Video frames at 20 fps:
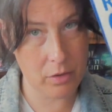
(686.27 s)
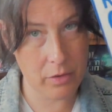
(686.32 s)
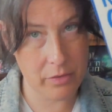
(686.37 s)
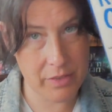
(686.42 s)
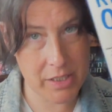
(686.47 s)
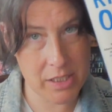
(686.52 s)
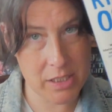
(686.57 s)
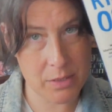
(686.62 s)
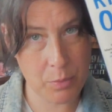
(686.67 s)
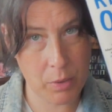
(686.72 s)

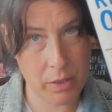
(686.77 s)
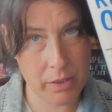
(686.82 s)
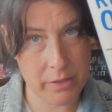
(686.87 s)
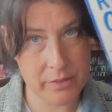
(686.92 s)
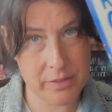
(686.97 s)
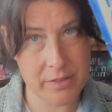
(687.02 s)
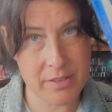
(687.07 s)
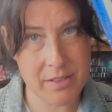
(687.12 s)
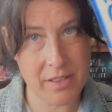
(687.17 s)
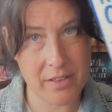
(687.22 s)
These
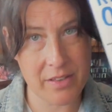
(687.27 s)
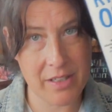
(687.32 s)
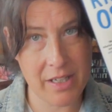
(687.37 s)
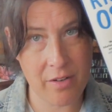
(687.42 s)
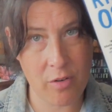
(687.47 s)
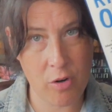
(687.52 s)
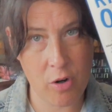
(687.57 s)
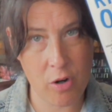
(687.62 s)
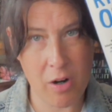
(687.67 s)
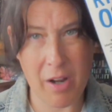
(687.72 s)
ones,
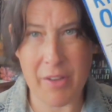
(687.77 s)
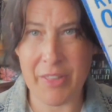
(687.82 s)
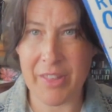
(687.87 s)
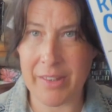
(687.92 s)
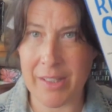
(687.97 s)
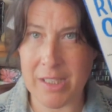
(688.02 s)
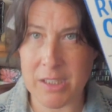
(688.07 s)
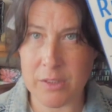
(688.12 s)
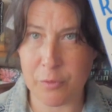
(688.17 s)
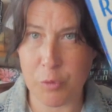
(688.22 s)
there are, I think
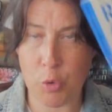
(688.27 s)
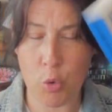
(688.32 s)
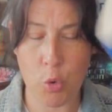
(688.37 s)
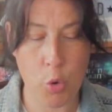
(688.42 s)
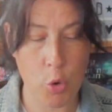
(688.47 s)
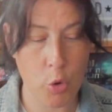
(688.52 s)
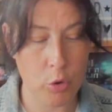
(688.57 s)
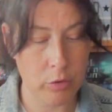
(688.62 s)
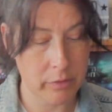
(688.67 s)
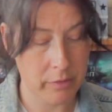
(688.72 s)
there's
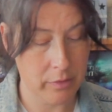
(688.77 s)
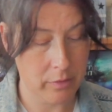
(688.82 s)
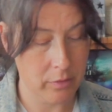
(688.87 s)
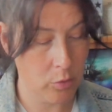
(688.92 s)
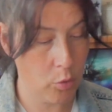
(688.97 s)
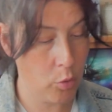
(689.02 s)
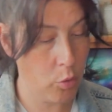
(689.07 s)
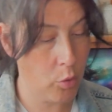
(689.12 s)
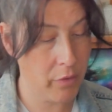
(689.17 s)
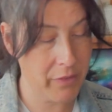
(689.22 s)
four,
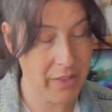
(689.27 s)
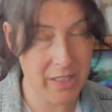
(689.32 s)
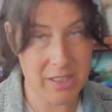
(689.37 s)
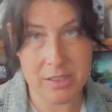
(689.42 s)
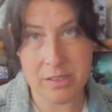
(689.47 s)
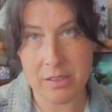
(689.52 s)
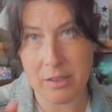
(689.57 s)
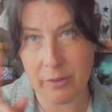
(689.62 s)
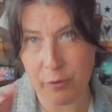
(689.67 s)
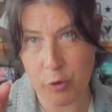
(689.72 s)
or
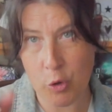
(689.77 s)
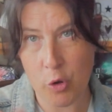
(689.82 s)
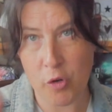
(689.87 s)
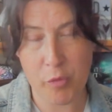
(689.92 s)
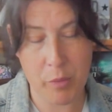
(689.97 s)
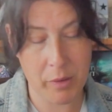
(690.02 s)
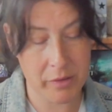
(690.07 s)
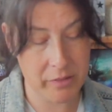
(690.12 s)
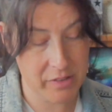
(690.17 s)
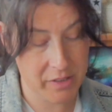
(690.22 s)
there's the
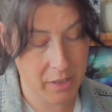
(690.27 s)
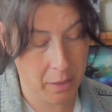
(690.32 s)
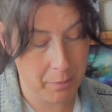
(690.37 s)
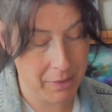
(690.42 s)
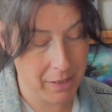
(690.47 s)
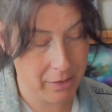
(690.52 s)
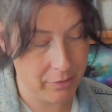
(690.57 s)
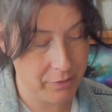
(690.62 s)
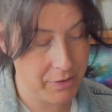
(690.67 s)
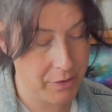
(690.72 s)
fourth one's coming
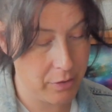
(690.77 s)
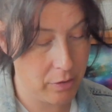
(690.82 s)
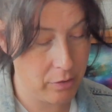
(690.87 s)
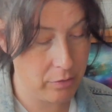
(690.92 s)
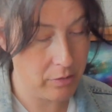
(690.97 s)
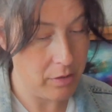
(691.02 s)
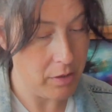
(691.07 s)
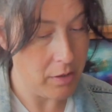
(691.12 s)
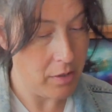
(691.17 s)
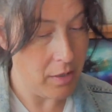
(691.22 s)
out
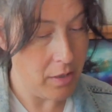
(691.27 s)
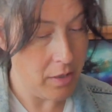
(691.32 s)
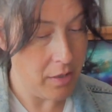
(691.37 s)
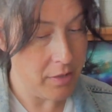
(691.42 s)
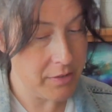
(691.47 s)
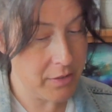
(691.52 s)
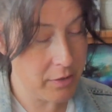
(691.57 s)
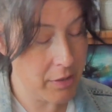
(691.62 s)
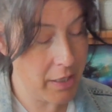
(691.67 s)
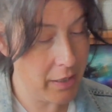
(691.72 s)
soon.
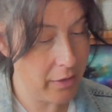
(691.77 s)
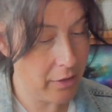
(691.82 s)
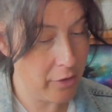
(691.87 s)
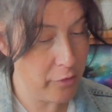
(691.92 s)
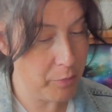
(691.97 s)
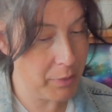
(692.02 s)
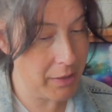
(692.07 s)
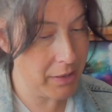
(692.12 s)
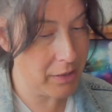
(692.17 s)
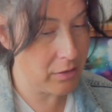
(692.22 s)
So yeah,
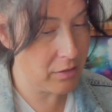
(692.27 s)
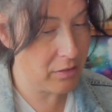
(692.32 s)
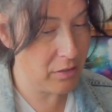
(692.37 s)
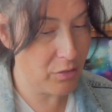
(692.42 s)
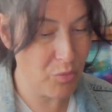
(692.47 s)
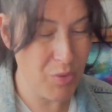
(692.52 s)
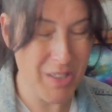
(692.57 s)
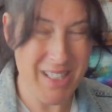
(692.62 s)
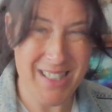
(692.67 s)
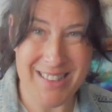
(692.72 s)
I've been
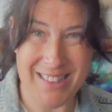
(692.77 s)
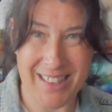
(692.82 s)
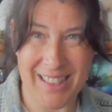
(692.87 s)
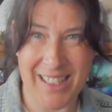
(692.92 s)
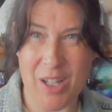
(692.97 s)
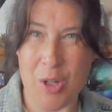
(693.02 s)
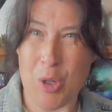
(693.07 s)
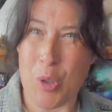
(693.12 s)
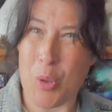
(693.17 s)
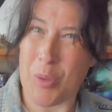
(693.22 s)
reading.
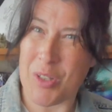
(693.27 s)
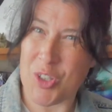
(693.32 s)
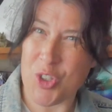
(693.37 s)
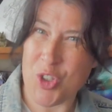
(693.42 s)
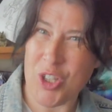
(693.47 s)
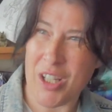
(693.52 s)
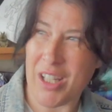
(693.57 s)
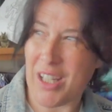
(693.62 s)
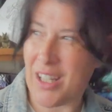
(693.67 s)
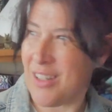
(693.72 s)
Who is
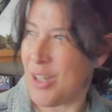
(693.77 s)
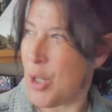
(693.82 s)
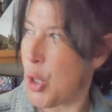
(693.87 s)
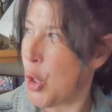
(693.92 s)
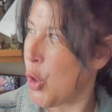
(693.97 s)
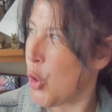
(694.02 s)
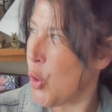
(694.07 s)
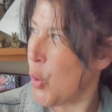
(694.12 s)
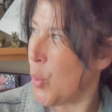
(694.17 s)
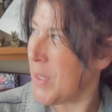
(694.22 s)
she?
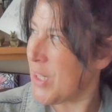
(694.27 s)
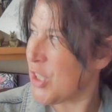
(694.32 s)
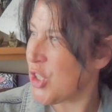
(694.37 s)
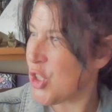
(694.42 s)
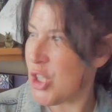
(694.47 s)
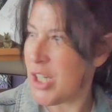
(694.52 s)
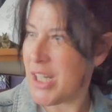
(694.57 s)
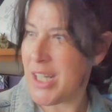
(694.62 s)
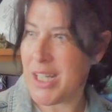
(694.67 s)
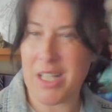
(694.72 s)
Who is
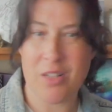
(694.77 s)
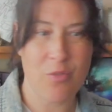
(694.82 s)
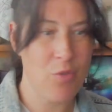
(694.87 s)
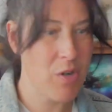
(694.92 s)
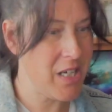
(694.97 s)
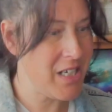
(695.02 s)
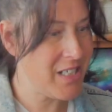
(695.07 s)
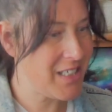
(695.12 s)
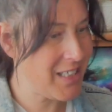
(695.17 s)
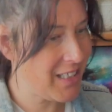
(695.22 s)
she
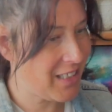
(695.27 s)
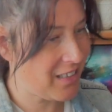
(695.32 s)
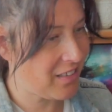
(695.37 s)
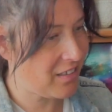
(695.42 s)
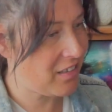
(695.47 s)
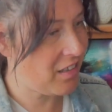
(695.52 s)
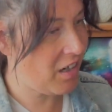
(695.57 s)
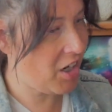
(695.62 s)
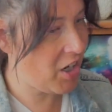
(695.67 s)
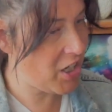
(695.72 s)
reading?
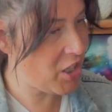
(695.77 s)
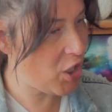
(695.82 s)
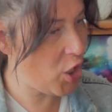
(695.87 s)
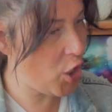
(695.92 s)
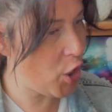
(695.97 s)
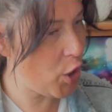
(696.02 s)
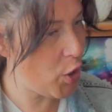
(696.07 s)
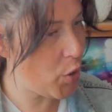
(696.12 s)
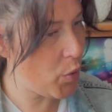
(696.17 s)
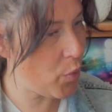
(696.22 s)
I
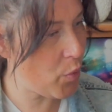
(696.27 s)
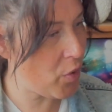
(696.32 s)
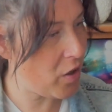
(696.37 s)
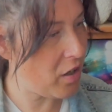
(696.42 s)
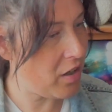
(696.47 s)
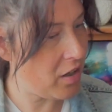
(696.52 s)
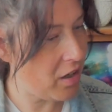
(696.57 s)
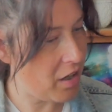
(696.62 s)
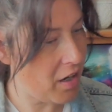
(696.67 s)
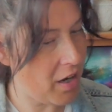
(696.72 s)
know.
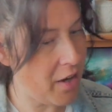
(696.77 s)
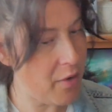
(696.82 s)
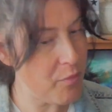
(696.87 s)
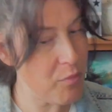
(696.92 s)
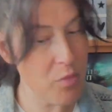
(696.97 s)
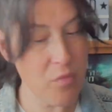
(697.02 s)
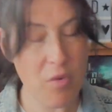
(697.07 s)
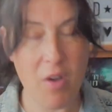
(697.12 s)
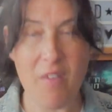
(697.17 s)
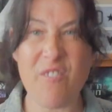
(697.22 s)

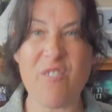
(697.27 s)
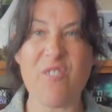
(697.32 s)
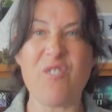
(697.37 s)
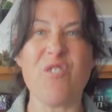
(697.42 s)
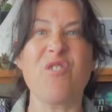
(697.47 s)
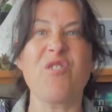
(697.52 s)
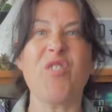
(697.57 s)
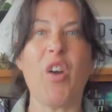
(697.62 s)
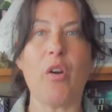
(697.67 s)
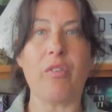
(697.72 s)
I'm
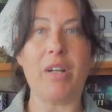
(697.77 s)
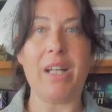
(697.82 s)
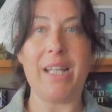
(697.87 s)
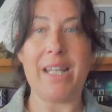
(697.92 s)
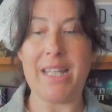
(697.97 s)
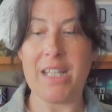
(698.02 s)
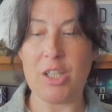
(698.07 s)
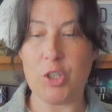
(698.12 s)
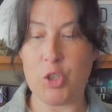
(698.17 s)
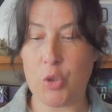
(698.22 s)

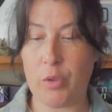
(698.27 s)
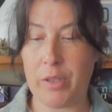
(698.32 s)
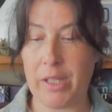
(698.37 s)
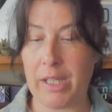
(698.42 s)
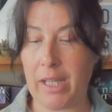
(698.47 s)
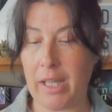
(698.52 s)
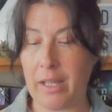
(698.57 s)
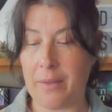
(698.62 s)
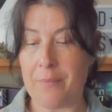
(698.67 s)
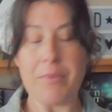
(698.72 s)
thoroughly enjoying
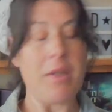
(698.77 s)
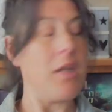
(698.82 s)
it.